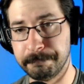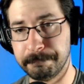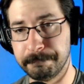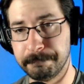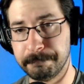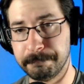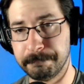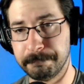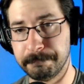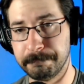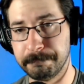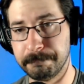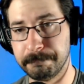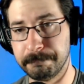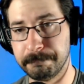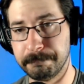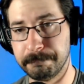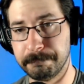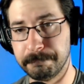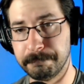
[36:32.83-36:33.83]

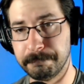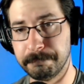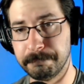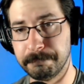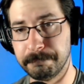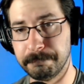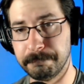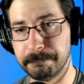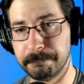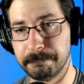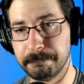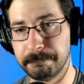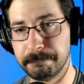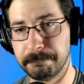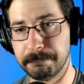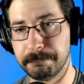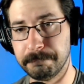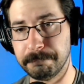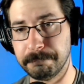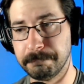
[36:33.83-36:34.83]

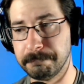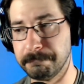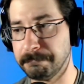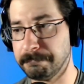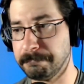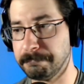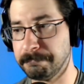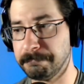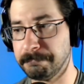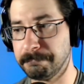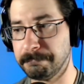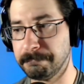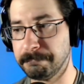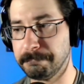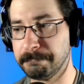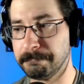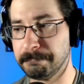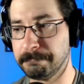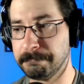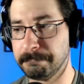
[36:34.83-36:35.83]

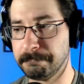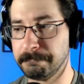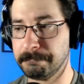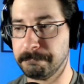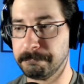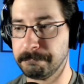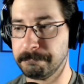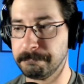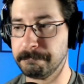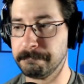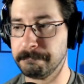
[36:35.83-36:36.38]
No words are spoken by the person on screen.